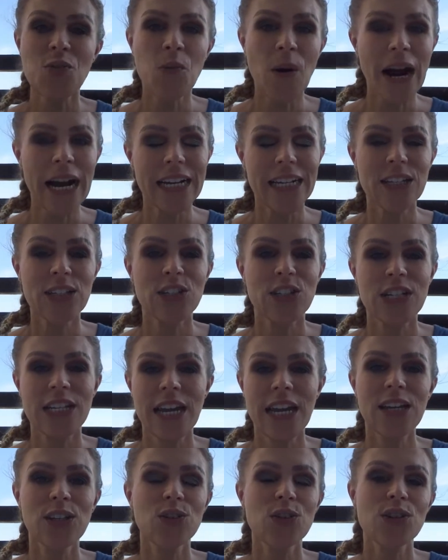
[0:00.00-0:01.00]
way to
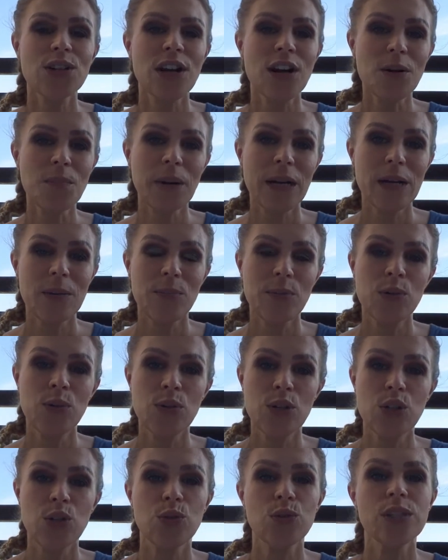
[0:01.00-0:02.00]
get your young people
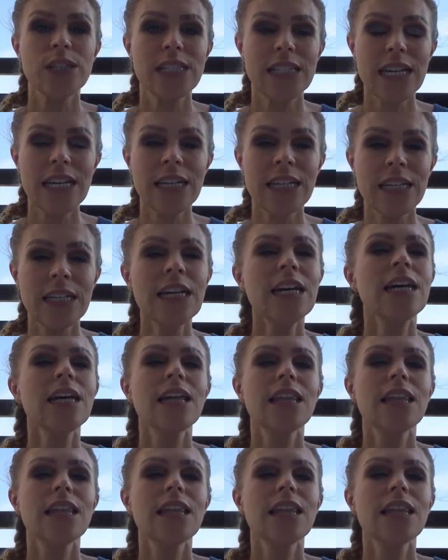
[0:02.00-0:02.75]
to see